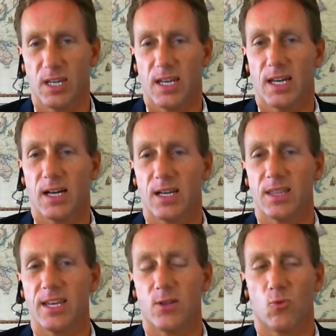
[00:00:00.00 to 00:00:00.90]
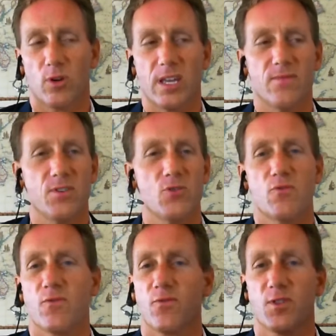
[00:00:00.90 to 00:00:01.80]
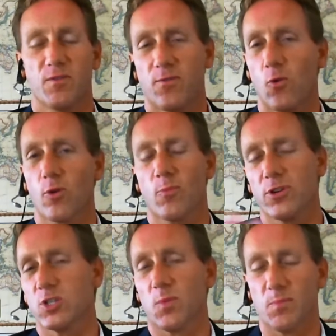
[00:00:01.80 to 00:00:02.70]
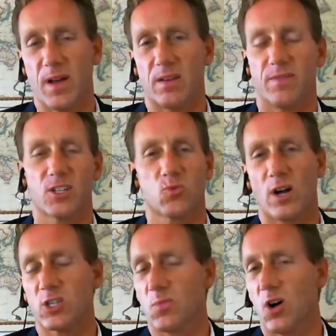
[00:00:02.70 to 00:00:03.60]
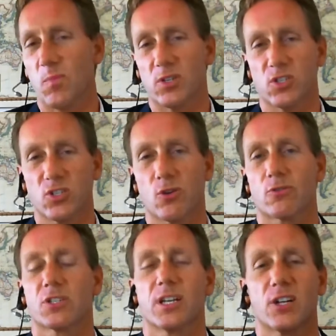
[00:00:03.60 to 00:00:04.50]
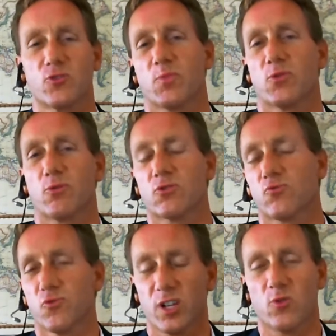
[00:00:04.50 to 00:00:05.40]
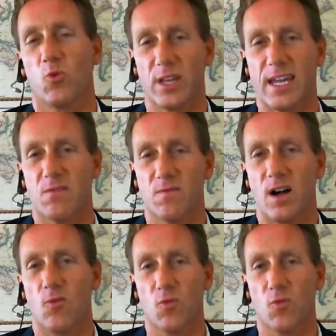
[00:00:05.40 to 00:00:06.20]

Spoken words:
that will give you the 4 principal benefits why small business owners and entrepreneurs really want to get involved with